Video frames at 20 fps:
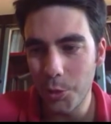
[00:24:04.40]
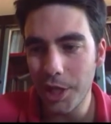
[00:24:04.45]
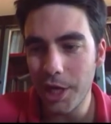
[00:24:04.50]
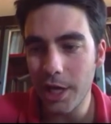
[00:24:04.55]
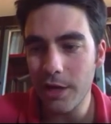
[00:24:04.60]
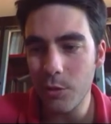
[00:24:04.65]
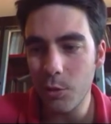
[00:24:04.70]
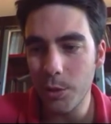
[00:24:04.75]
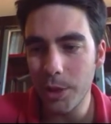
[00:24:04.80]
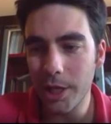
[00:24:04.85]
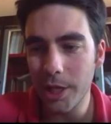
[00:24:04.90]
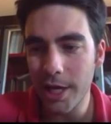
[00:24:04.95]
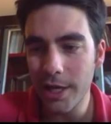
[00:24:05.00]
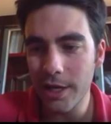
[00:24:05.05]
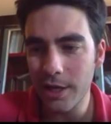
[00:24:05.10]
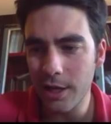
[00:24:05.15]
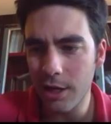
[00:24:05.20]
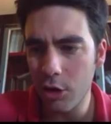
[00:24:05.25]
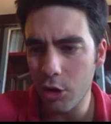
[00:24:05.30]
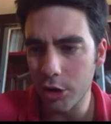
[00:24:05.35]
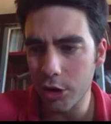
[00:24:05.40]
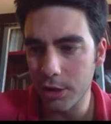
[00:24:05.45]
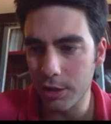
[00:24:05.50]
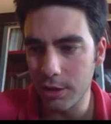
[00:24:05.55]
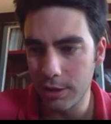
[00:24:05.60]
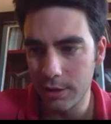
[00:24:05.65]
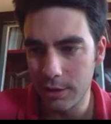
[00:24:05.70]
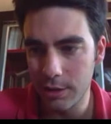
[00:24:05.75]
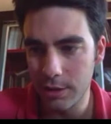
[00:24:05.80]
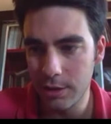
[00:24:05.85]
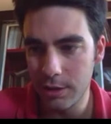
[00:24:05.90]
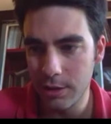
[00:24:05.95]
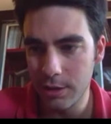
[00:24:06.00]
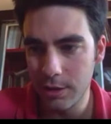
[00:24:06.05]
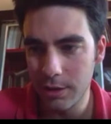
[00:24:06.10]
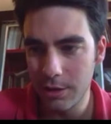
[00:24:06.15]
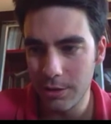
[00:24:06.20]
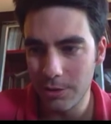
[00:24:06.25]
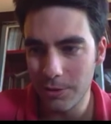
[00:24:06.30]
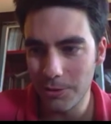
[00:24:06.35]
We gained a lot.
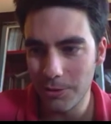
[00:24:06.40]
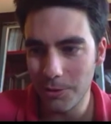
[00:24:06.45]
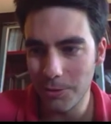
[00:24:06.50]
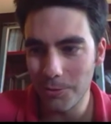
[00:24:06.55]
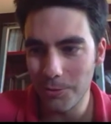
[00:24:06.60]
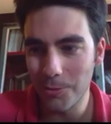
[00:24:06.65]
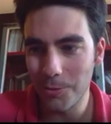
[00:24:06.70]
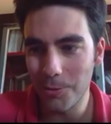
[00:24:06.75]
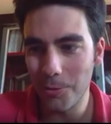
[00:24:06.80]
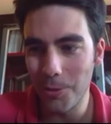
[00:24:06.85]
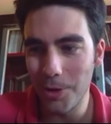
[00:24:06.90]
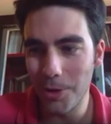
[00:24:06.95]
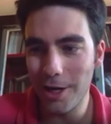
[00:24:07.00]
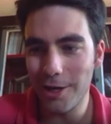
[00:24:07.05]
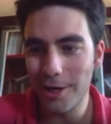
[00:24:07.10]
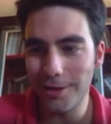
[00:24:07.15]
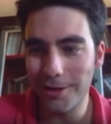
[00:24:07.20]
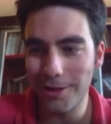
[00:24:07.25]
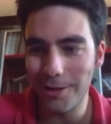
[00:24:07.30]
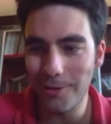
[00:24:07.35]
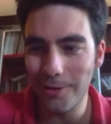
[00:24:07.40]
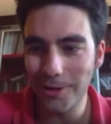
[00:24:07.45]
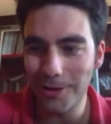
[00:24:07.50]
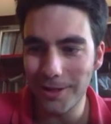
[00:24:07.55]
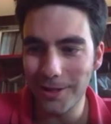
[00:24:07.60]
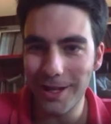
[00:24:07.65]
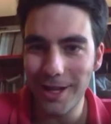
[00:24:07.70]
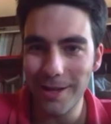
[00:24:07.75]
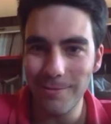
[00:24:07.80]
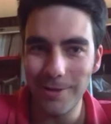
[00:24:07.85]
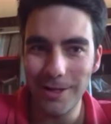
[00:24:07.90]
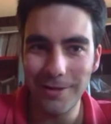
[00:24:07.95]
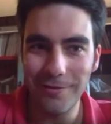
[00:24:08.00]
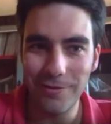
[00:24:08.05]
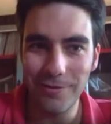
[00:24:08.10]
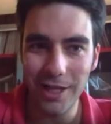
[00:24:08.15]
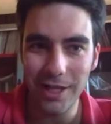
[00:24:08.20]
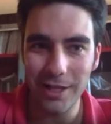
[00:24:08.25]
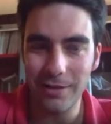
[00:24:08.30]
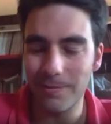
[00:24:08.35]
So we learned a lot, and I believe
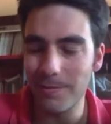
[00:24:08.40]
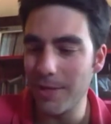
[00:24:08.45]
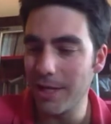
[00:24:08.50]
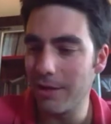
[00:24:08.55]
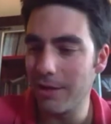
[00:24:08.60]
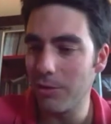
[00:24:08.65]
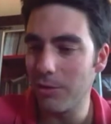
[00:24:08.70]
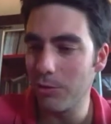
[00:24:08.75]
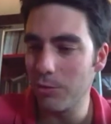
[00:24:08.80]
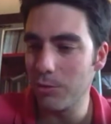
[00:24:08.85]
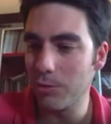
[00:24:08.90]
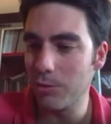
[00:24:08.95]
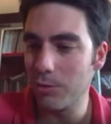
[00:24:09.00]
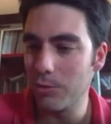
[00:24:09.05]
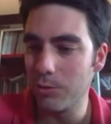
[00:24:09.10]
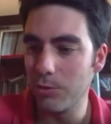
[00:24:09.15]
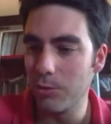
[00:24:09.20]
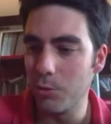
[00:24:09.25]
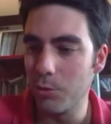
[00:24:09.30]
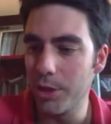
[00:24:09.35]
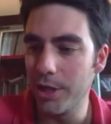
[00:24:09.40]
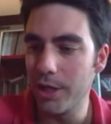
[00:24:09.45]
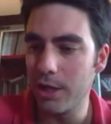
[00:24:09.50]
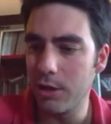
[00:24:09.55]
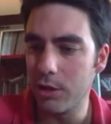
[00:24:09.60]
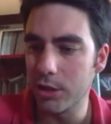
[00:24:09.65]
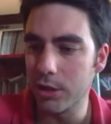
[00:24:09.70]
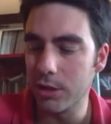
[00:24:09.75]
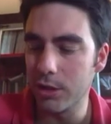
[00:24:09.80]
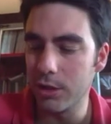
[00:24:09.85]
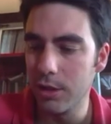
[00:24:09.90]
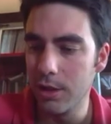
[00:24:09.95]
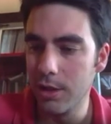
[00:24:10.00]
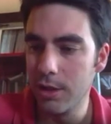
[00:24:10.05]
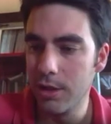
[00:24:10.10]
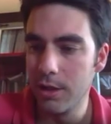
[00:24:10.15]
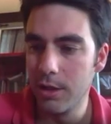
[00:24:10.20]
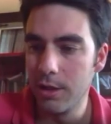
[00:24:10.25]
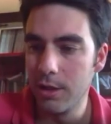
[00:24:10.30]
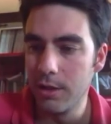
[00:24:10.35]
that makes you win a lot.
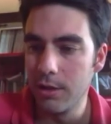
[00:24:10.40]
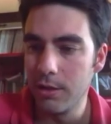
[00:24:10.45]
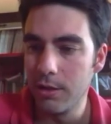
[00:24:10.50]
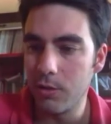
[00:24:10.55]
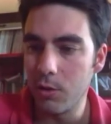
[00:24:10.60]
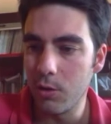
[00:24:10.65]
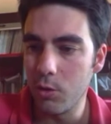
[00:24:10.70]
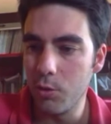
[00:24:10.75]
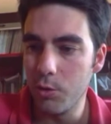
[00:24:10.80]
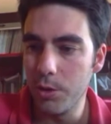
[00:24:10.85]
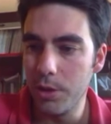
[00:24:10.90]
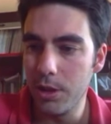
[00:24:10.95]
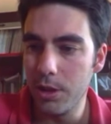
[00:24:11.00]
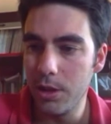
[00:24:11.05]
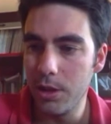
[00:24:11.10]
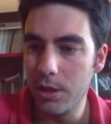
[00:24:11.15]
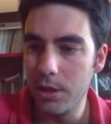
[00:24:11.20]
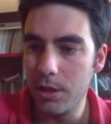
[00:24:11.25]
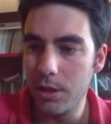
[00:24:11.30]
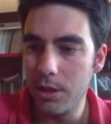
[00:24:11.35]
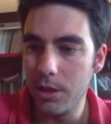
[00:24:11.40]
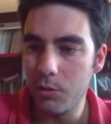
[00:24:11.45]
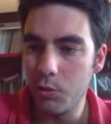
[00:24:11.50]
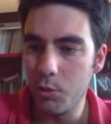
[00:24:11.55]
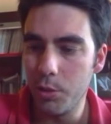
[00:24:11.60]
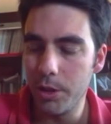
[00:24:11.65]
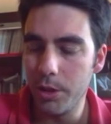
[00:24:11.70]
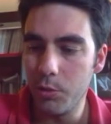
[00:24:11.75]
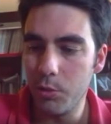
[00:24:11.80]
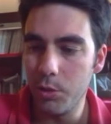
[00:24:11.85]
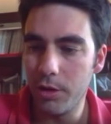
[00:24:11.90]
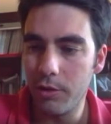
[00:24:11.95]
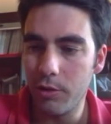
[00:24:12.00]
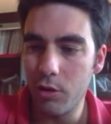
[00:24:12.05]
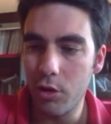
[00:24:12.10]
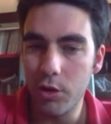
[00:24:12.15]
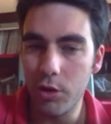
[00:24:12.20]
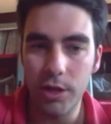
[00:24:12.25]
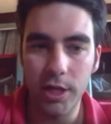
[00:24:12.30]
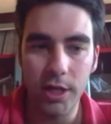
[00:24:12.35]
So we saw
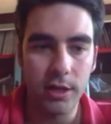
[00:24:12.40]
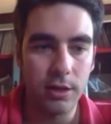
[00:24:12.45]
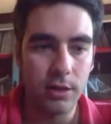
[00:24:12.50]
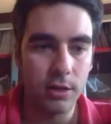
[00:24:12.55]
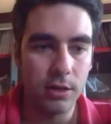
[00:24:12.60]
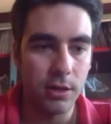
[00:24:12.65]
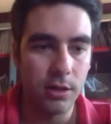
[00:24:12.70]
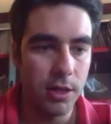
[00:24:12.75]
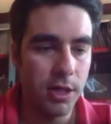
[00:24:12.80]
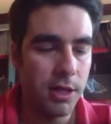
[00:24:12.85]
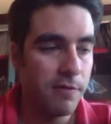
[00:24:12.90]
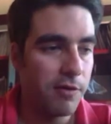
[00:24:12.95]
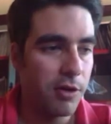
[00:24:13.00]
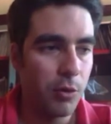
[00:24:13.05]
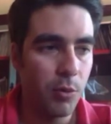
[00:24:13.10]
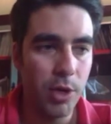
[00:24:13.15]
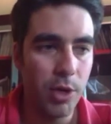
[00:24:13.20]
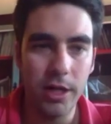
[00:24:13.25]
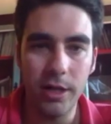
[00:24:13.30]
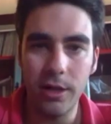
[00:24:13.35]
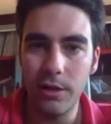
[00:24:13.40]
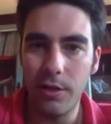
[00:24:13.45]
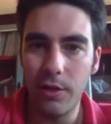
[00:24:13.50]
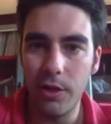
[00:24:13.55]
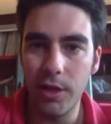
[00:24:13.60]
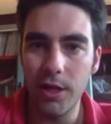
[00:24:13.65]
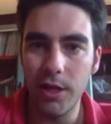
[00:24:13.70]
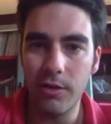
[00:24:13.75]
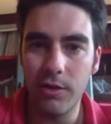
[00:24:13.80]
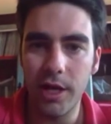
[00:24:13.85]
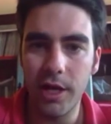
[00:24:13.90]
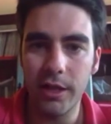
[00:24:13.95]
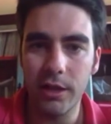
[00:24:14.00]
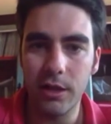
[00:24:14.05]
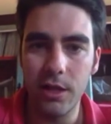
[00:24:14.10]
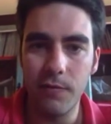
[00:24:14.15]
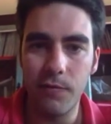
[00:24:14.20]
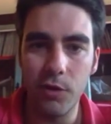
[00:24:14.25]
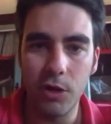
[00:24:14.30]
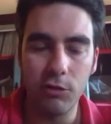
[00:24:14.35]
that even when things get
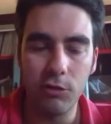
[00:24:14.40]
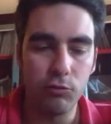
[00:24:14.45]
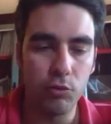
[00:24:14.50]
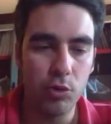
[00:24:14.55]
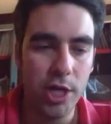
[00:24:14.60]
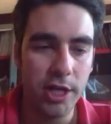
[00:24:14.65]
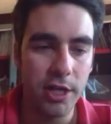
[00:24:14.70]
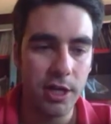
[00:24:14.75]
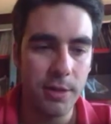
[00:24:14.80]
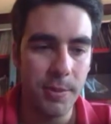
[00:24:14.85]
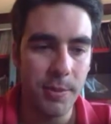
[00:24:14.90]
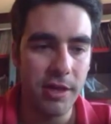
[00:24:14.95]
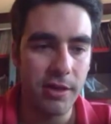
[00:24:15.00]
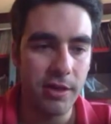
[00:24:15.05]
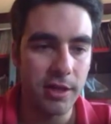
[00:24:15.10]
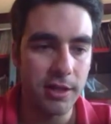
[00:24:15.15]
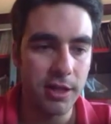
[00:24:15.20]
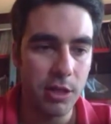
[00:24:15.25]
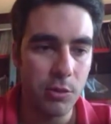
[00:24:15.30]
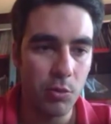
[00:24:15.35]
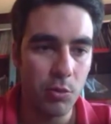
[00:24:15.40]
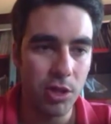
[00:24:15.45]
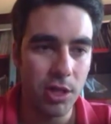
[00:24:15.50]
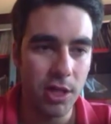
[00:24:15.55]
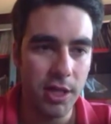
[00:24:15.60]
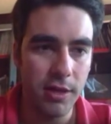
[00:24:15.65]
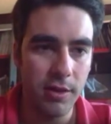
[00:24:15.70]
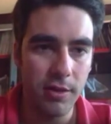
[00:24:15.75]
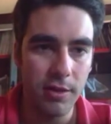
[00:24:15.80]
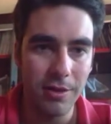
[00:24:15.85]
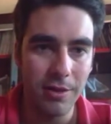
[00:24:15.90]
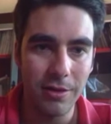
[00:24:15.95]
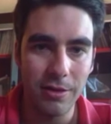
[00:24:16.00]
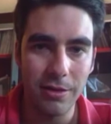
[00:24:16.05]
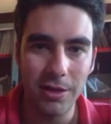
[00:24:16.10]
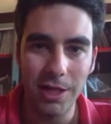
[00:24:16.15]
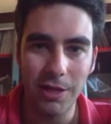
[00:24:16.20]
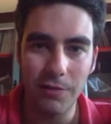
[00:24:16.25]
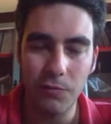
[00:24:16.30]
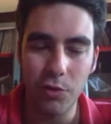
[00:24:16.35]
difficult, we had an amazing team with us.
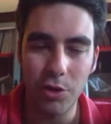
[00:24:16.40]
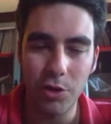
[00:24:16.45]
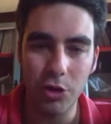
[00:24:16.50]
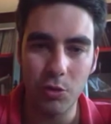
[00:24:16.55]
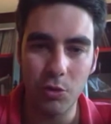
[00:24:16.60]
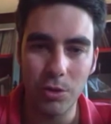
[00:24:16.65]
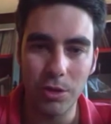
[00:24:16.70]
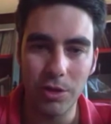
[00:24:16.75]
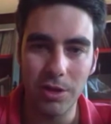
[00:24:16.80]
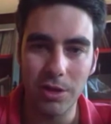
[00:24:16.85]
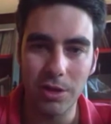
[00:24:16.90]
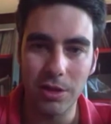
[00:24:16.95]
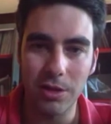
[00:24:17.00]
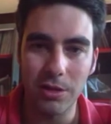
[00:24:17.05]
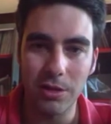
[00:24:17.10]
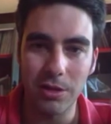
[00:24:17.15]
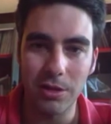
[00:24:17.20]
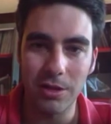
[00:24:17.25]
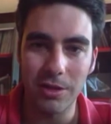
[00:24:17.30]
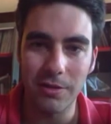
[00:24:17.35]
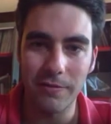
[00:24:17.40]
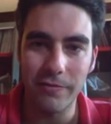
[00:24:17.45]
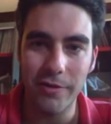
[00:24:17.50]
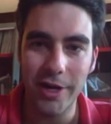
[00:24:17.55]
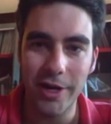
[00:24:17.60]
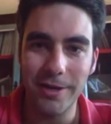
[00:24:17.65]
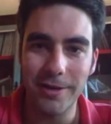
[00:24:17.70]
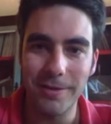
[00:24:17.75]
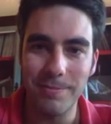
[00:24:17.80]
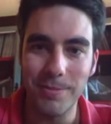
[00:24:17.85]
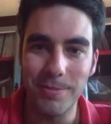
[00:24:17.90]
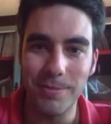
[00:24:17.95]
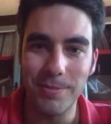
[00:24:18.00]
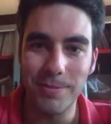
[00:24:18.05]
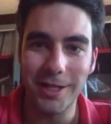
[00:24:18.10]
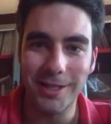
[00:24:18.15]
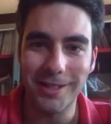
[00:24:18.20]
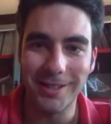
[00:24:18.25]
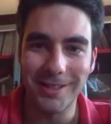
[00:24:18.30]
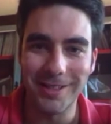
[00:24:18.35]
That for us was a very big,
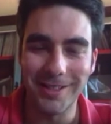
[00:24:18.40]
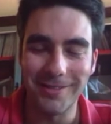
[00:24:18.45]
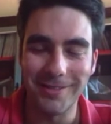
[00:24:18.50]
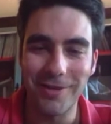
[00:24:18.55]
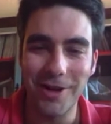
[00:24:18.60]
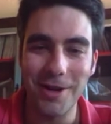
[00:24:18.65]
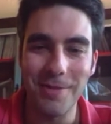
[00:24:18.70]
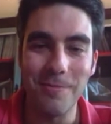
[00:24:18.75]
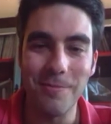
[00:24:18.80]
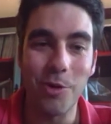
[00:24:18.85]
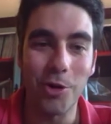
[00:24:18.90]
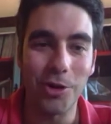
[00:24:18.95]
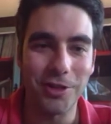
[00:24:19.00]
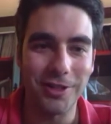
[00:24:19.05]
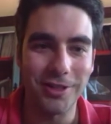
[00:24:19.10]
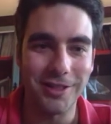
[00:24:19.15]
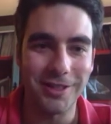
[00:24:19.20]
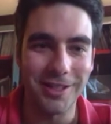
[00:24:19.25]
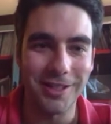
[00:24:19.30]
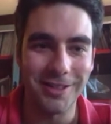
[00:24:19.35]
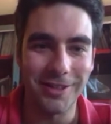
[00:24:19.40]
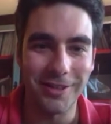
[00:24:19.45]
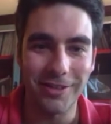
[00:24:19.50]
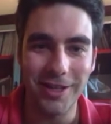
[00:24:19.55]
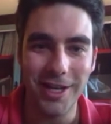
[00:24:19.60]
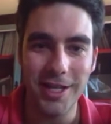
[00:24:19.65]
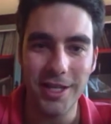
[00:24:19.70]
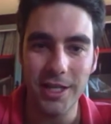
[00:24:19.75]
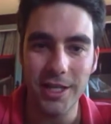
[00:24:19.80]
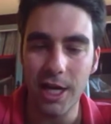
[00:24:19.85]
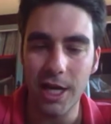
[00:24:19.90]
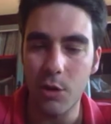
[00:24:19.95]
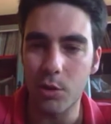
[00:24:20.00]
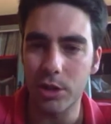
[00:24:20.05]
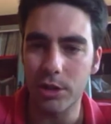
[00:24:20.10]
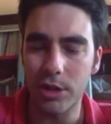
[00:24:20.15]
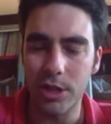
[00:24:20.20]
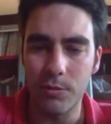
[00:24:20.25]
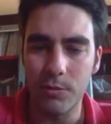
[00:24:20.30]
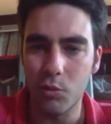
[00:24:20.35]
very important understanding. Our
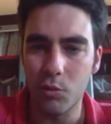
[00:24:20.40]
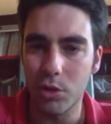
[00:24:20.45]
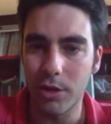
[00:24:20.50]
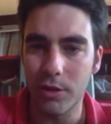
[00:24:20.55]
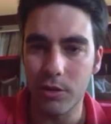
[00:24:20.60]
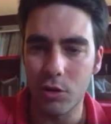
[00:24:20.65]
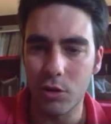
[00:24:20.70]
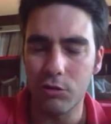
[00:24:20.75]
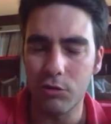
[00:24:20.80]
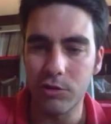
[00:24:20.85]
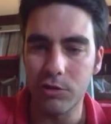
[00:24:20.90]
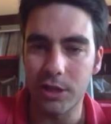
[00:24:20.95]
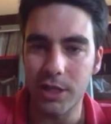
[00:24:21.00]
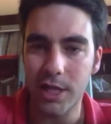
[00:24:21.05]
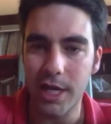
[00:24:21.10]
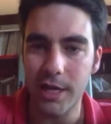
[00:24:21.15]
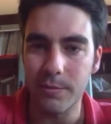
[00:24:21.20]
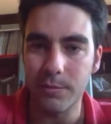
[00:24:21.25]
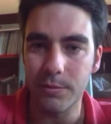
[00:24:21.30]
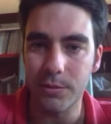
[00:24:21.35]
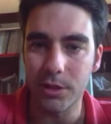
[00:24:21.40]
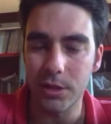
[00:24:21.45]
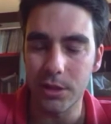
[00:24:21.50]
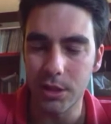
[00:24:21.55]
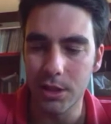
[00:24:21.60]
team was all the time.